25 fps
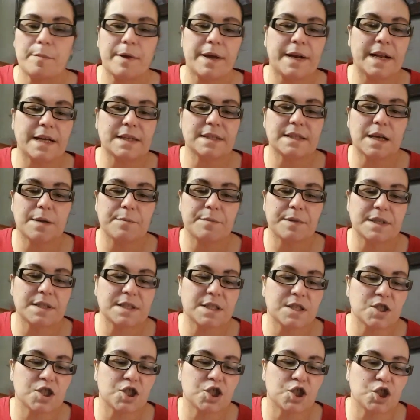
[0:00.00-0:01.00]
My next item,
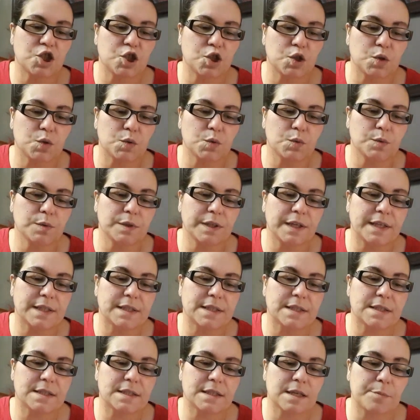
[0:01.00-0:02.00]
this is new.
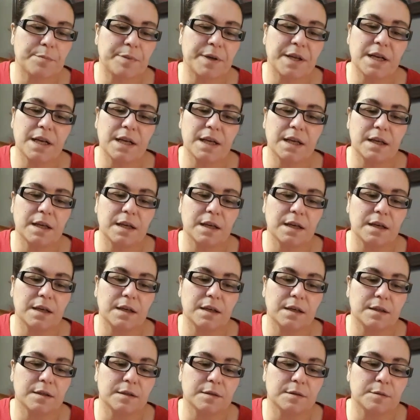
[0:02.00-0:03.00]
It's a peanut,
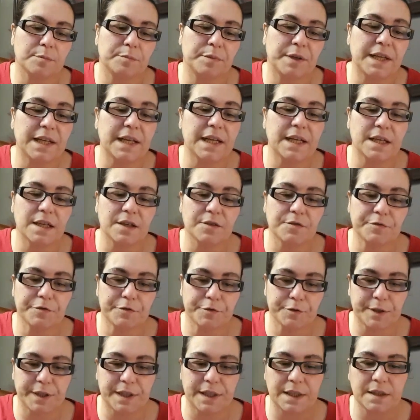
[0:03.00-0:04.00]
uh, peanut nut
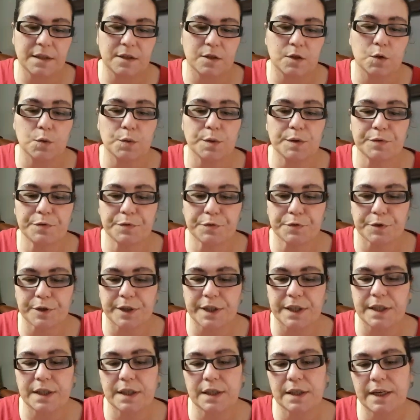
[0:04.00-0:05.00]
free, gluten
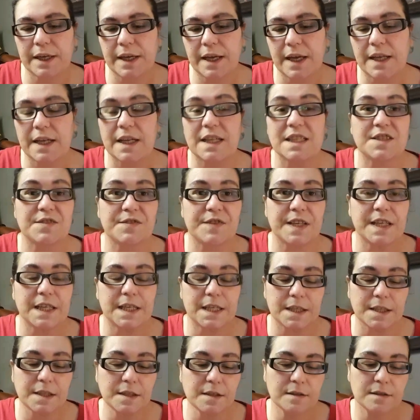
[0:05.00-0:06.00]
free, and it's
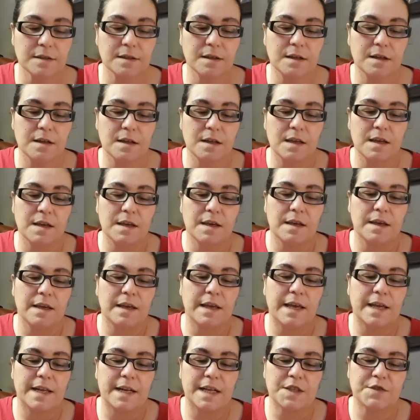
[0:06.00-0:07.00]
vegan.
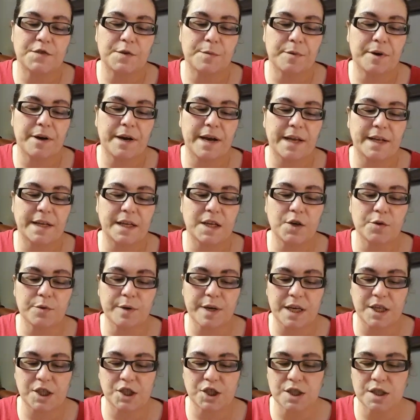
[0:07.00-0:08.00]
And it's from Candy
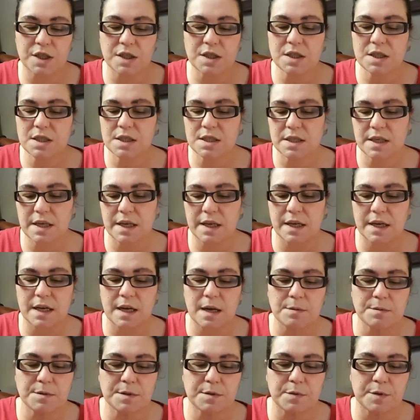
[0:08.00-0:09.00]
Creations. It
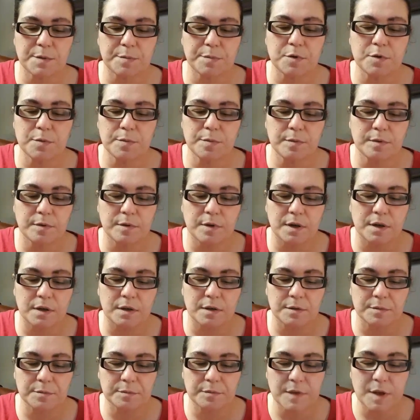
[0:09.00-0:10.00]
comes with blue,
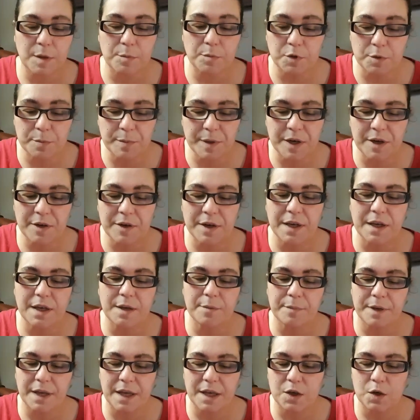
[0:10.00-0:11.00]
uh,
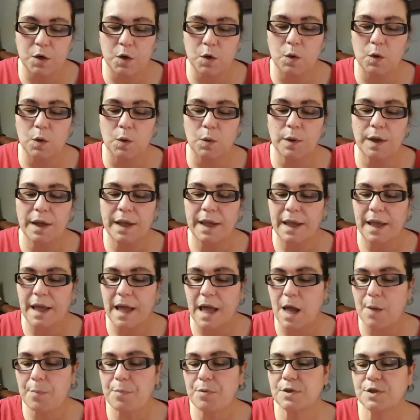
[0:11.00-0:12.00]
blueberry, mango,
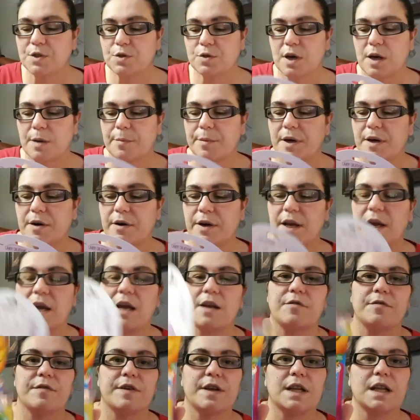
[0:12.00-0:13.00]
apple, strawberry,
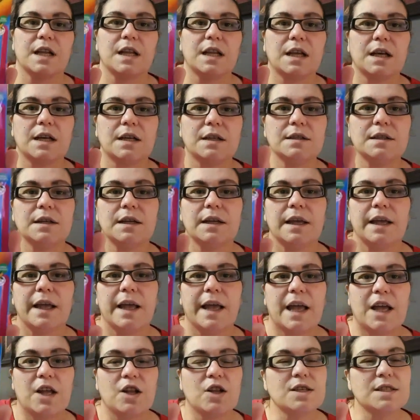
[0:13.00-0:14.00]
and vanilla.
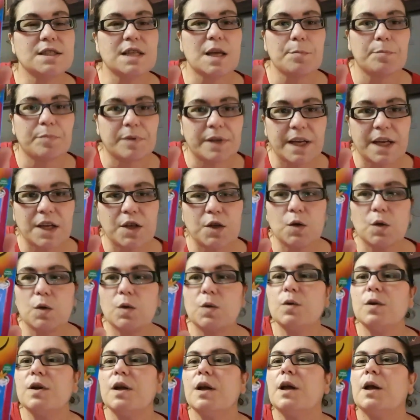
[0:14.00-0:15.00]
It looks like
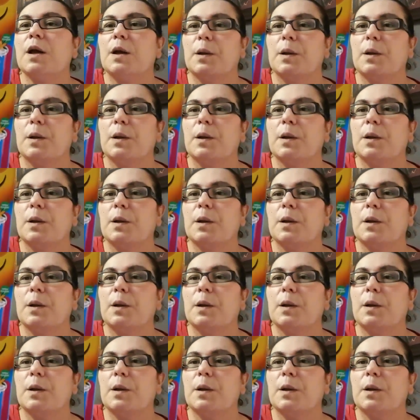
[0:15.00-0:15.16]
Play-Doh,